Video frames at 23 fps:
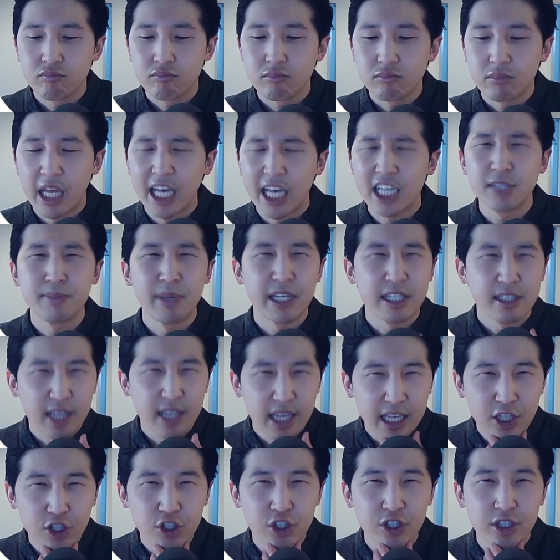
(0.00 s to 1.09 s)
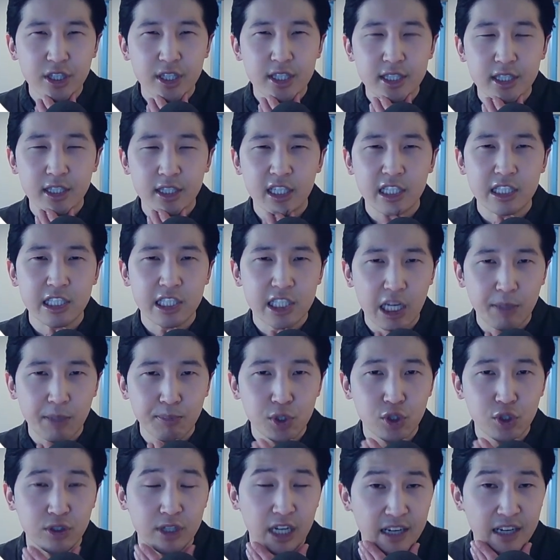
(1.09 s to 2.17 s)
expectations and
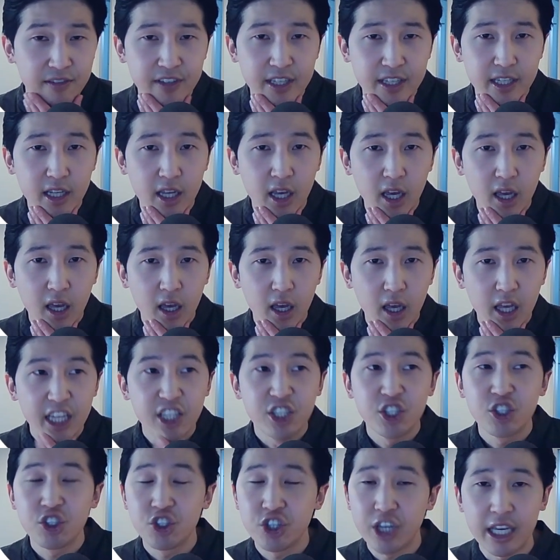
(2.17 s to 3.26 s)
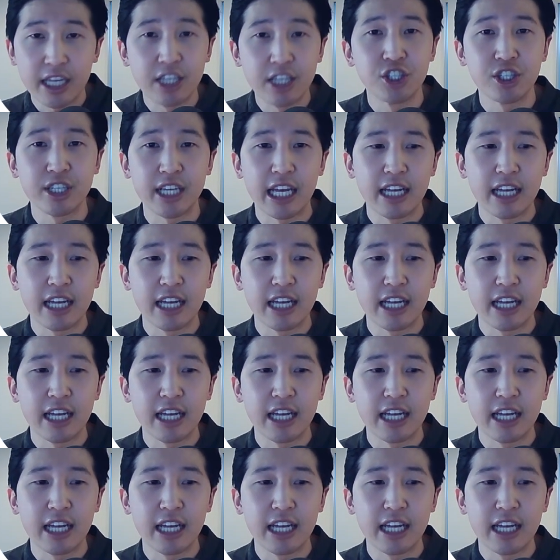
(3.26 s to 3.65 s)
consumption of it, it's changing.